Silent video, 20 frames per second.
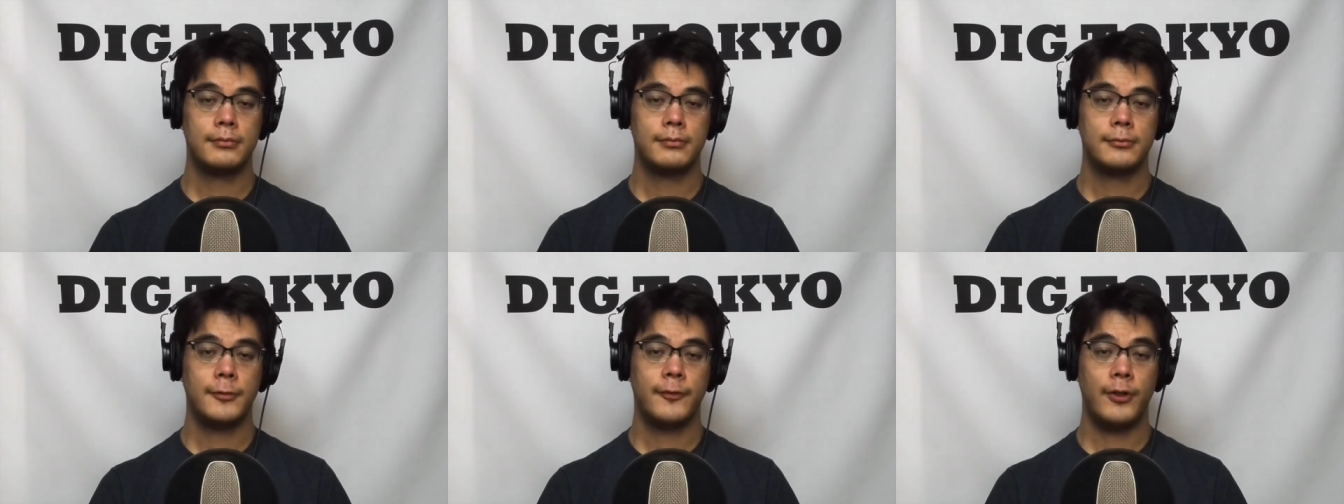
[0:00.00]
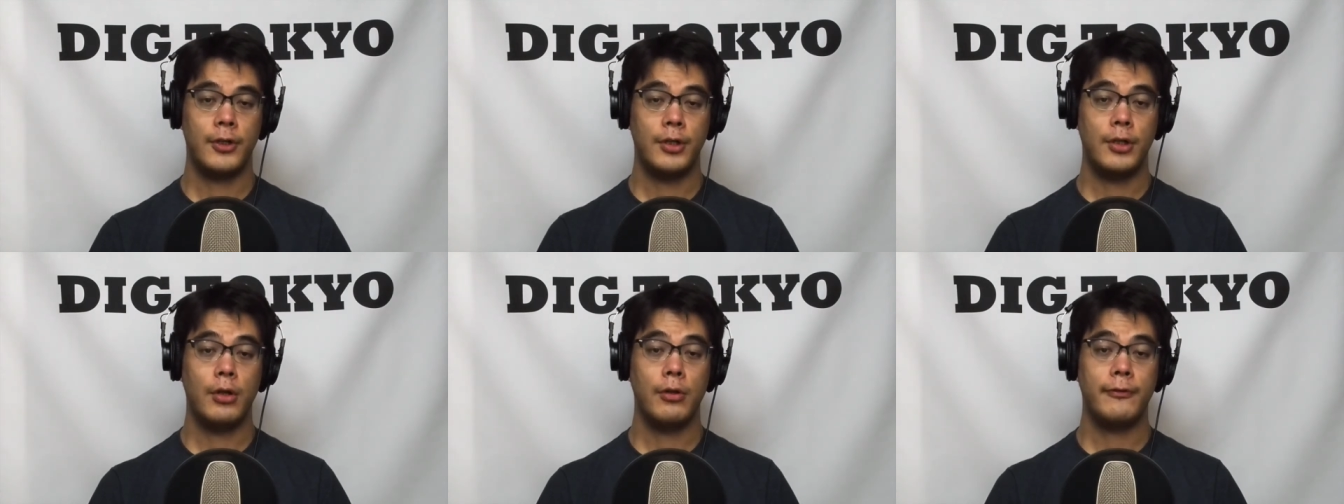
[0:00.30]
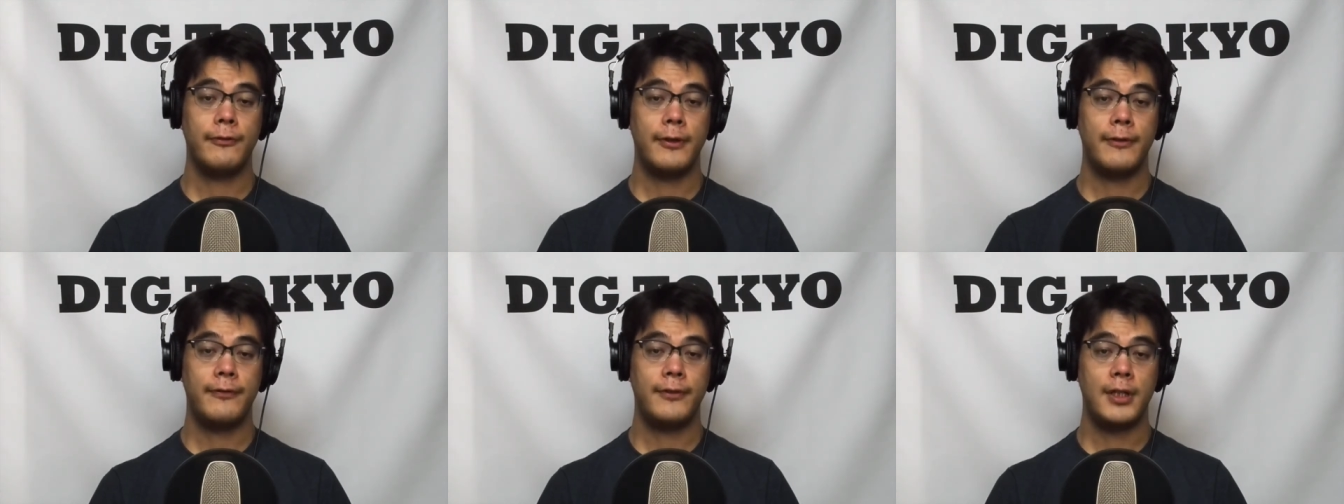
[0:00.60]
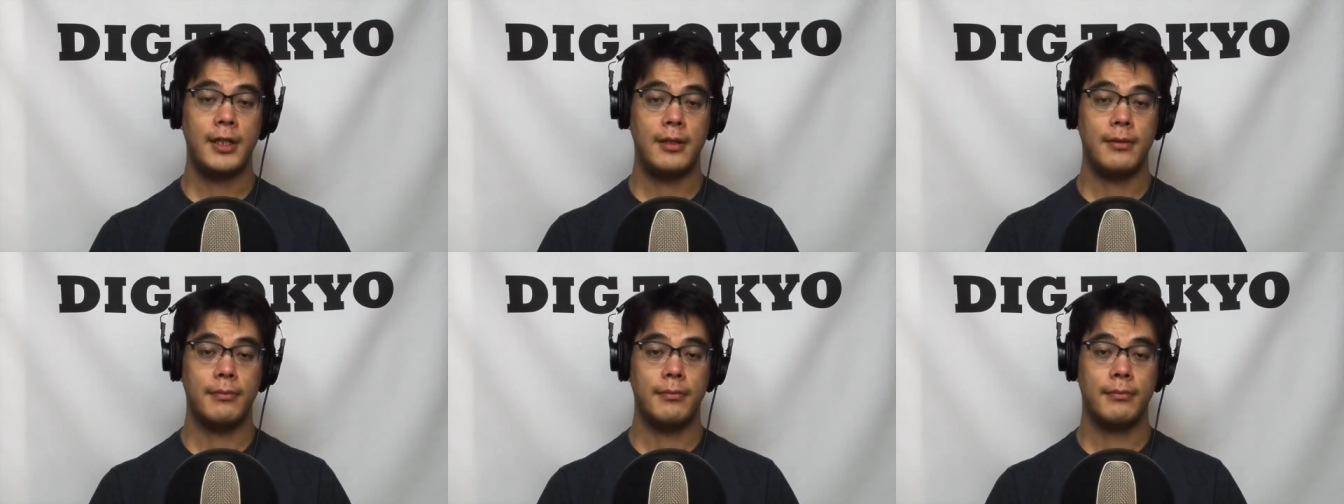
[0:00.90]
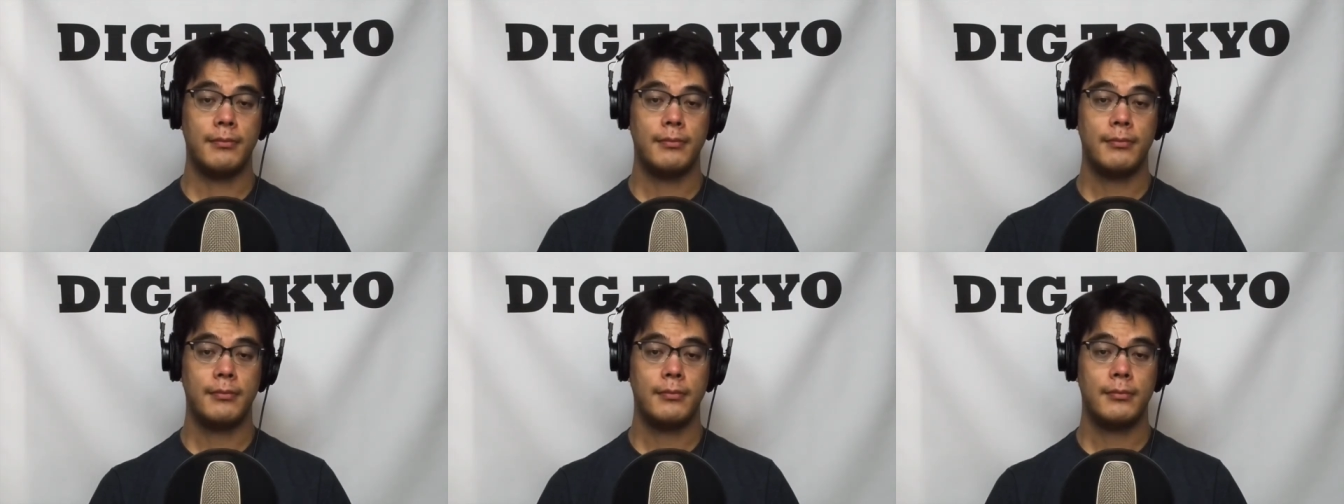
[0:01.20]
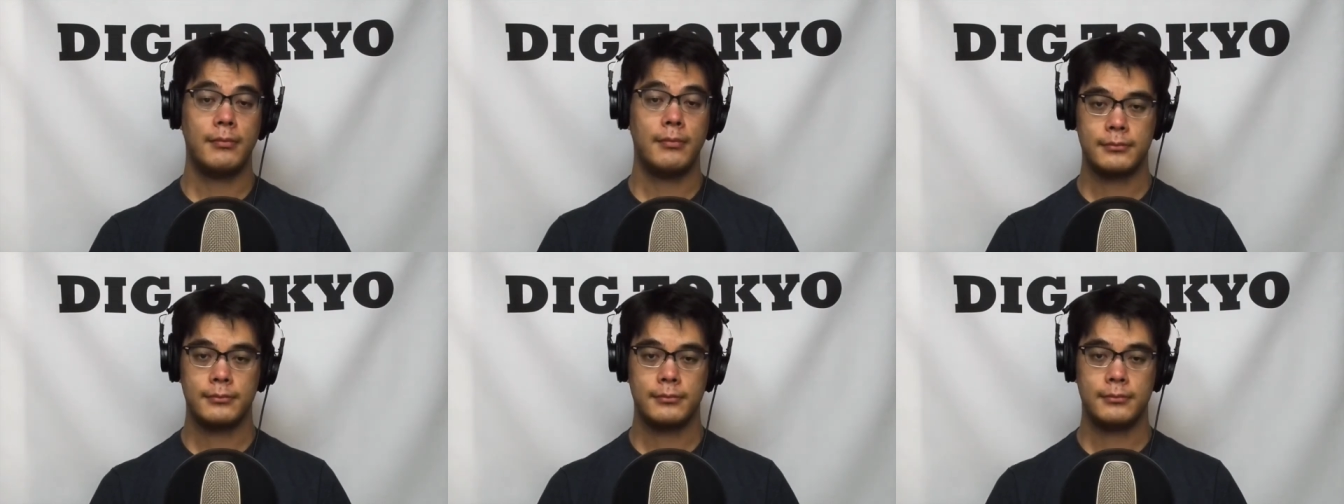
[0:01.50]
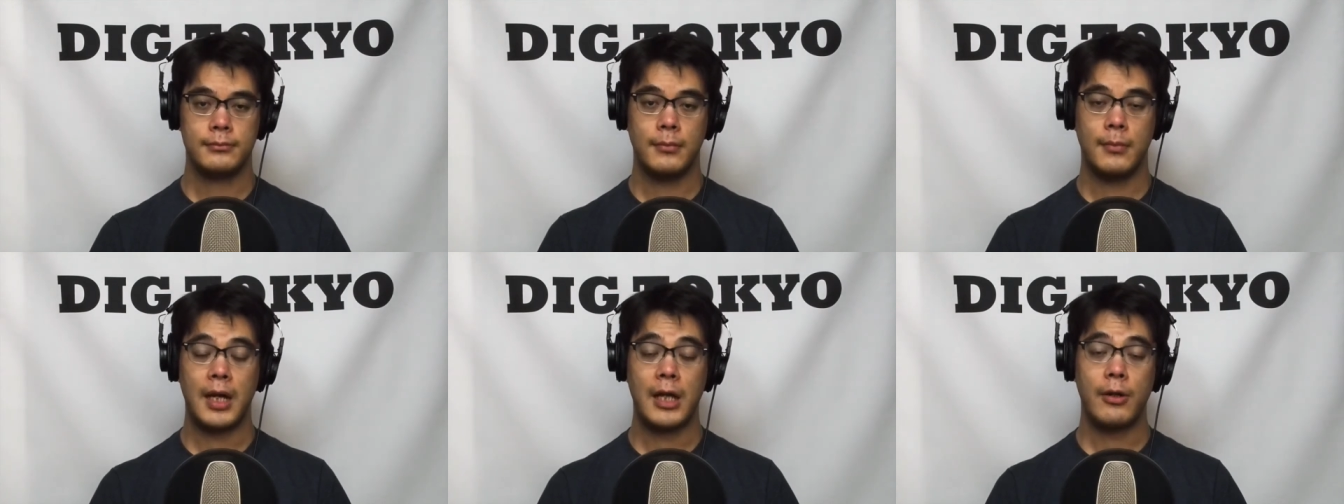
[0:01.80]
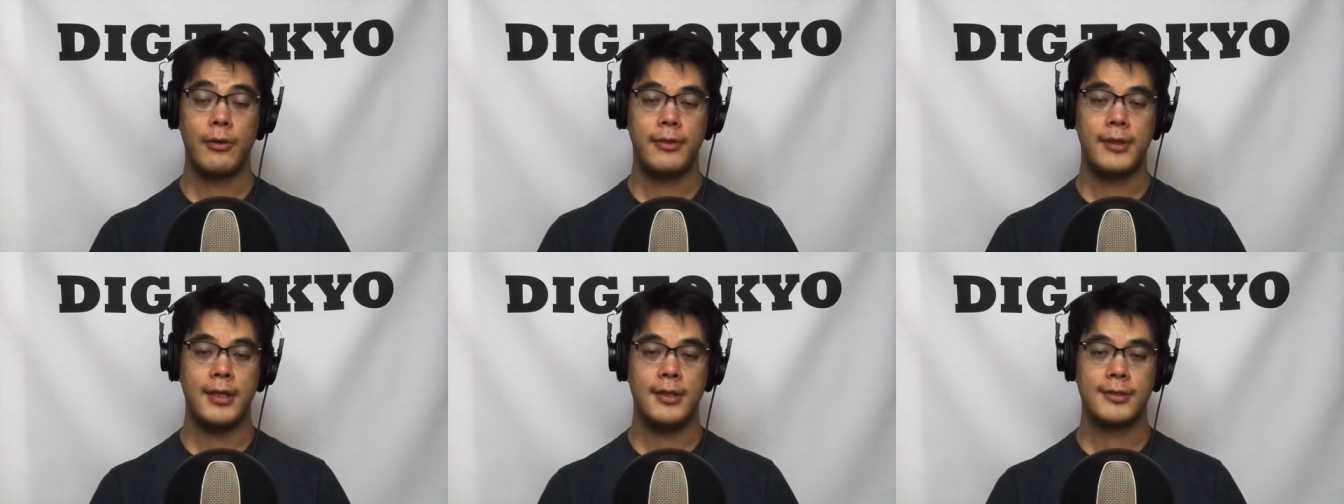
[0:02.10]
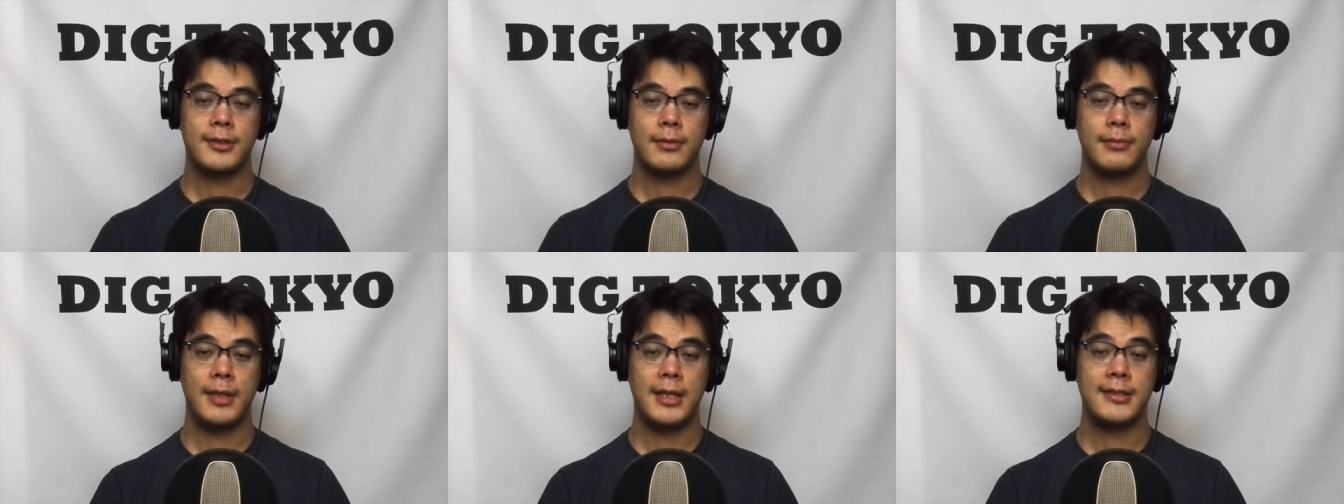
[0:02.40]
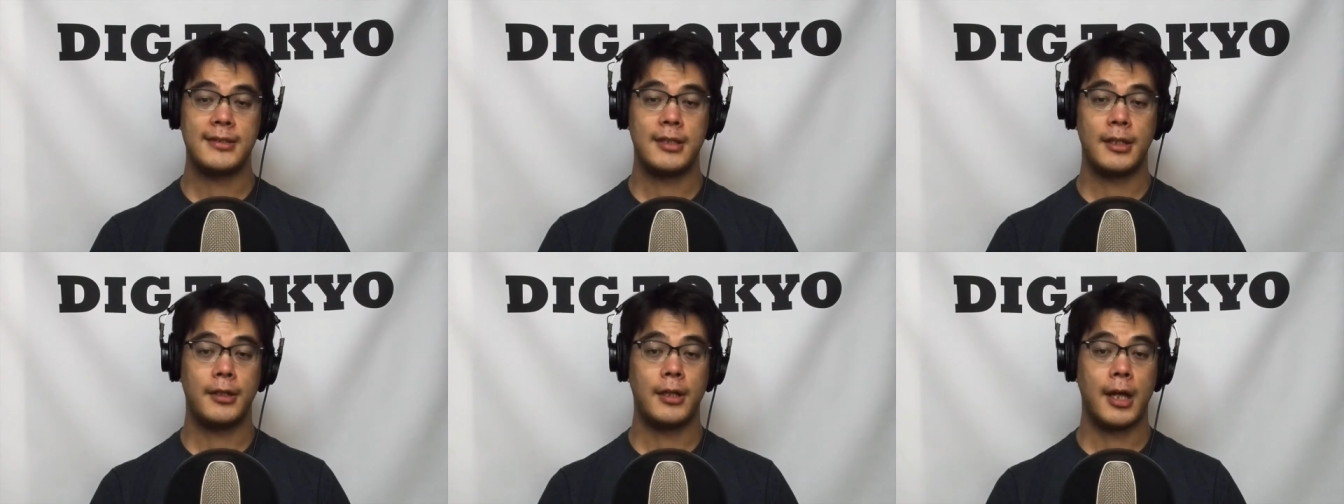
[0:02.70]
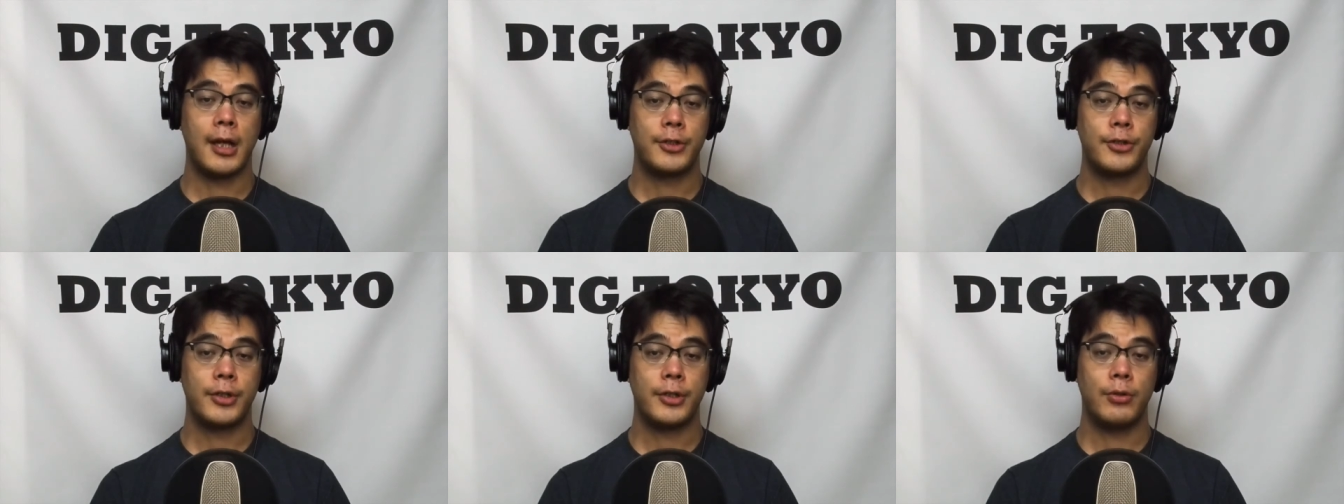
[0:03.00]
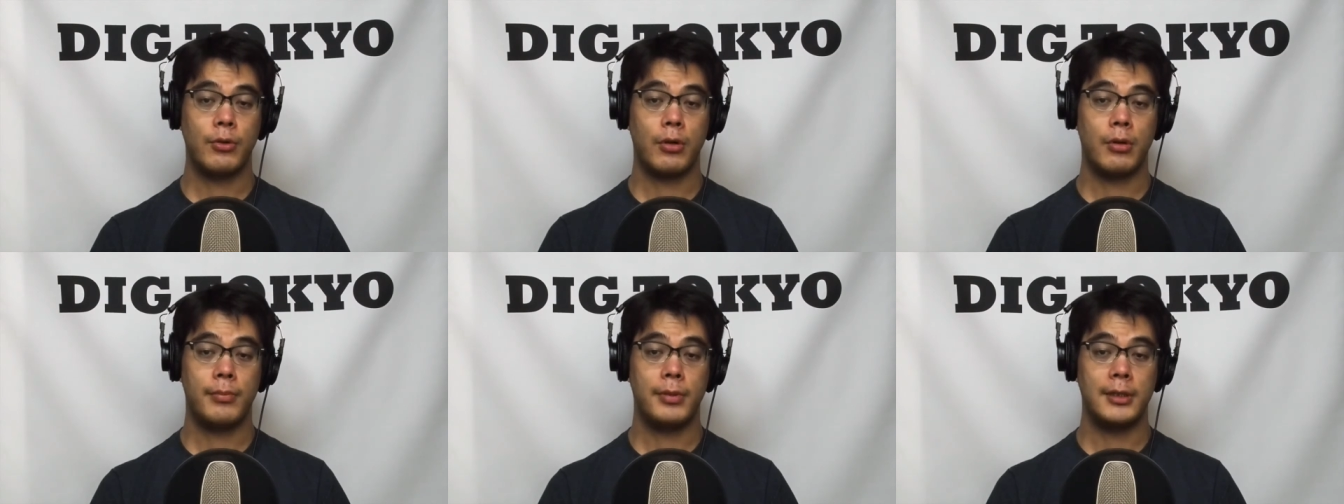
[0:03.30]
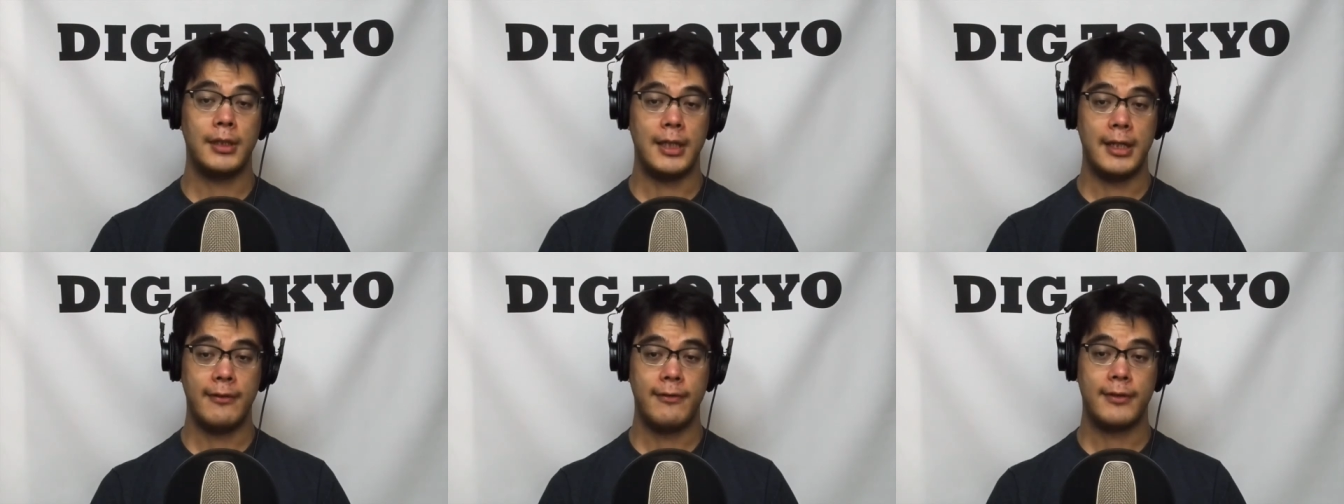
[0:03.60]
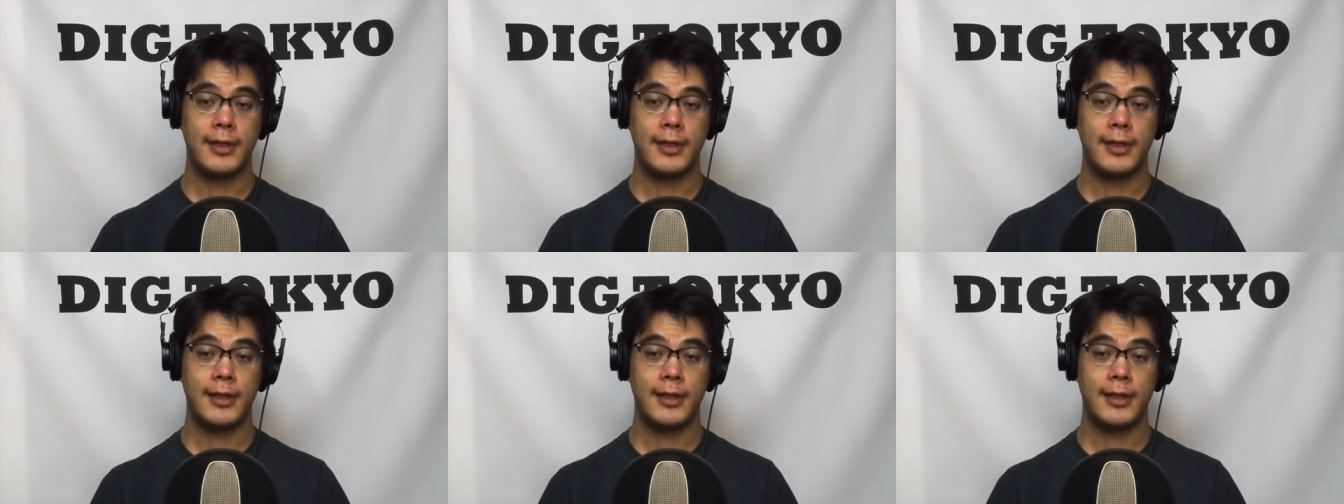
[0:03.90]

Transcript: Footnote 15 Monotheism is the doctrine or belief